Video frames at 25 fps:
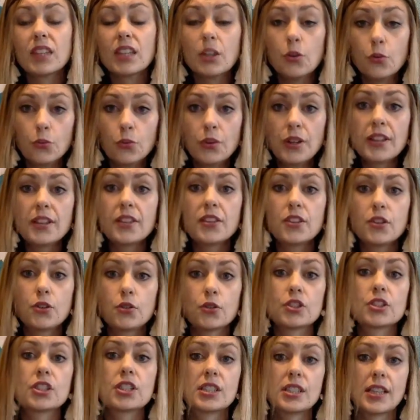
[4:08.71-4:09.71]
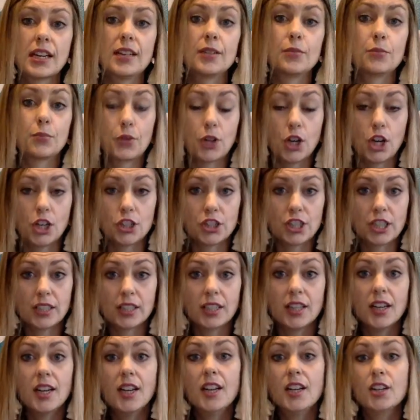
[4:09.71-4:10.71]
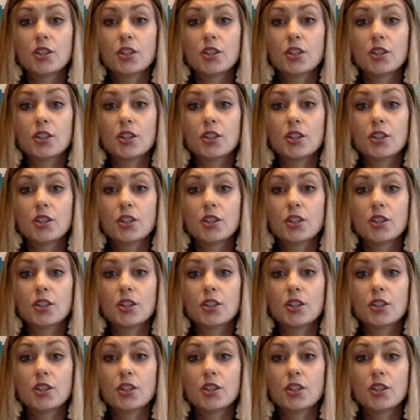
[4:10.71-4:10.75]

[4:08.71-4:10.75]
with your design project.